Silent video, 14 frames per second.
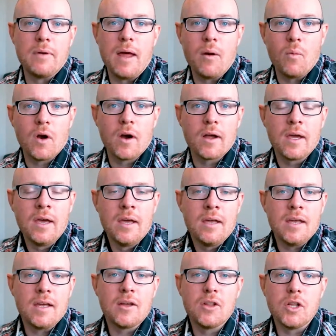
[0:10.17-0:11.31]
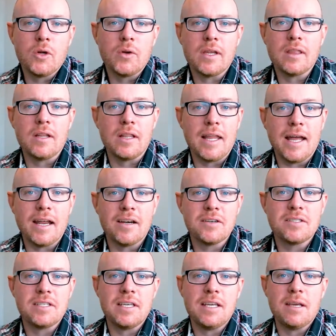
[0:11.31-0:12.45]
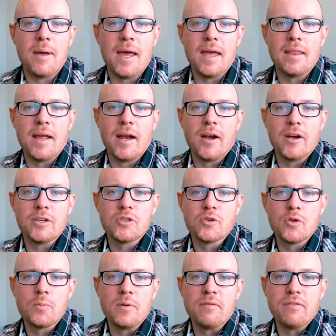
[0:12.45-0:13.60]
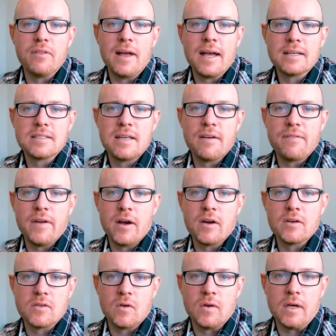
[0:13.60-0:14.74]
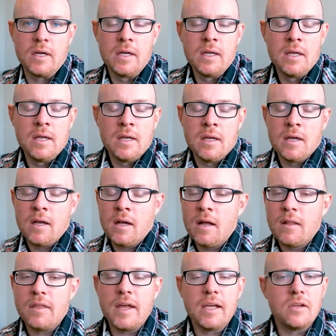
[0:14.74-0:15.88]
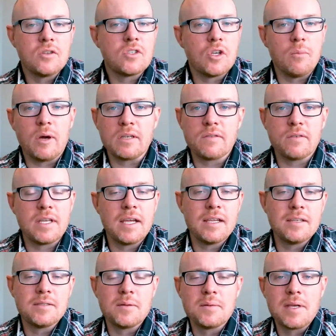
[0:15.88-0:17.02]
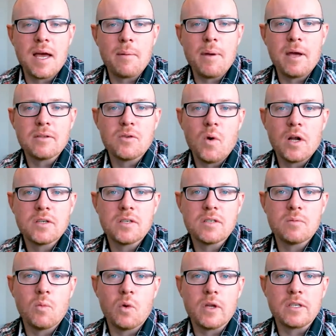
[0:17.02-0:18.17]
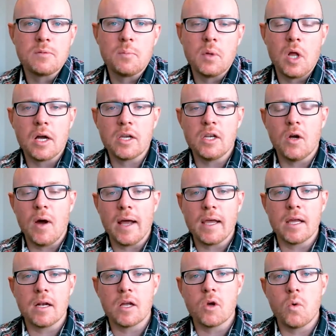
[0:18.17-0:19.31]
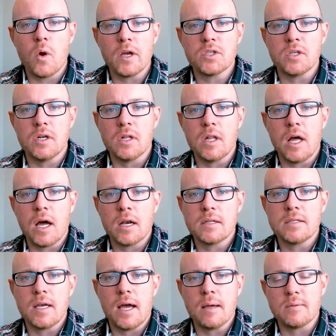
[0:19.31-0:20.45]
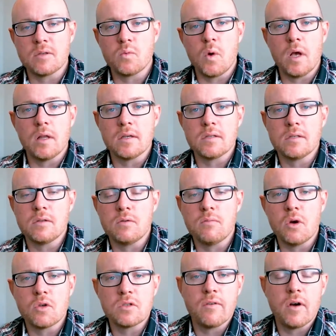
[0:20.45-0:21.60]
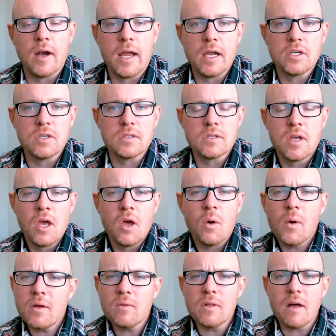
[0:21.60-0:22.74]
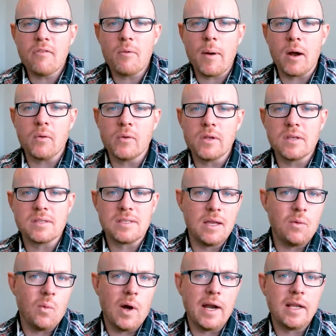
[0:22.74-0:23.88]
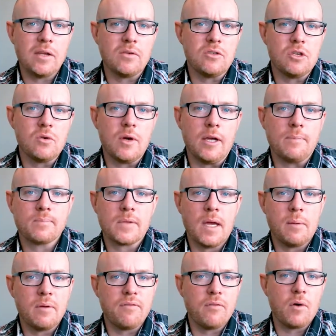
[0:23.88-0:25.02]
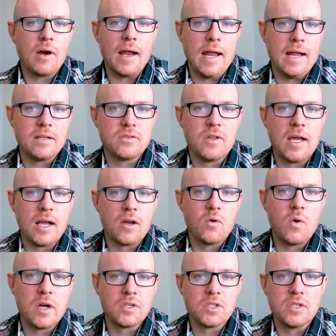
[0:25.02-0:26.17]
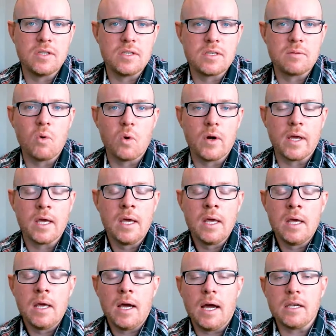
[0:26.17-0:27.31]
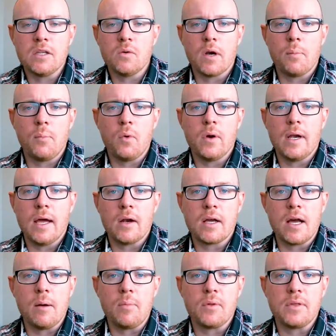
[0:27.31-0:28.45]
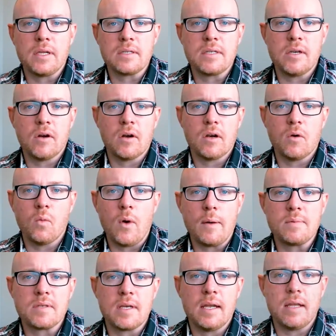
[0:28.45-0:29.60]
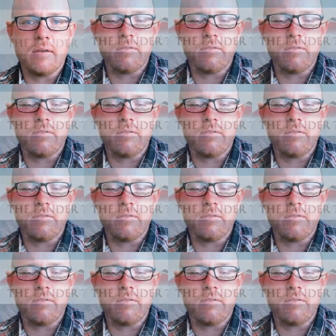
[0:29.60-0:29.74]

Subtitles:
Network, including the Lander team and the Heritage Group in Flagstaff, Arizona. Thank you so much for taking some time out to watch this morning's blog. You know, I get a question a lot of times, as well as do most of our agents. What do you love about real estate and why do you do it? Before I answer that question this morning, I do want to point out a couple things here on our website.